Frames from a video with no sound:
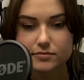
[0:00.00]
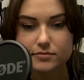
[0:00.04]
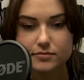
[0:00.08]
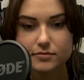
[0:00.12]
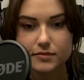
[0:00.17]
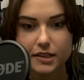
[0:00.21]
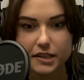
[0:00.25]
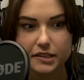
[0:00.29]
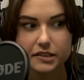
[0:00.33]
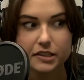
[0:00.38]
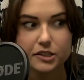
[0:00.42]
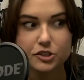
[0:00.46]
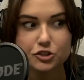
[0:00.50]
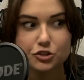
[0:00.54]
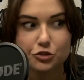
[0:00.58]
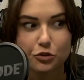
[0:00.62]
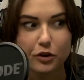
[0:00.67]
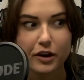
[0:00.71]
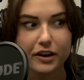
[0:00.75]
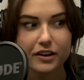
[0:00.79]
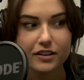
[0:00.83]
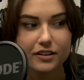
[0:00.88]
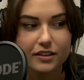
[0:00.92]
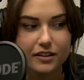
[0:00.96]
like the
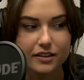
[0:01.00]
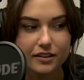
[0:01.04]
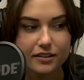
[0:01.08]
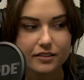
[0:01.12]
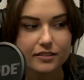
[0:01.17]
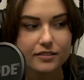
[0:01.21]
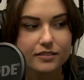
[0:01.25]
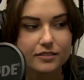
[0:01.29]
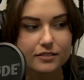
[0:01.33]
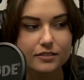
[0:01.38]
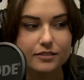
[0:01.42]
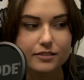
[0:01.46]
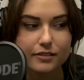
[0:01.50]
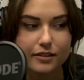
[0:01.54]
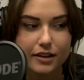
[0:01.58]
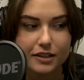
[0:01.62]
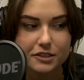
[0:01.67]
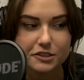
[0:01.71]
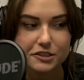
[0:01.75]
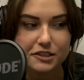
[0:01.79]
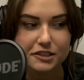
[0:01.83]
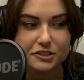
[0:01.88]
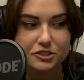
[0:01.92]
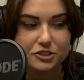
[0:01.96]
adrenaline
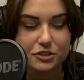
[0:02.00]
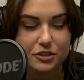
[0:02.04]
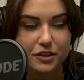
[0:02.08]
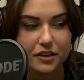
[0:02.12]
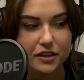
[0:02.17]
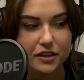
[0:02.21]
rush that you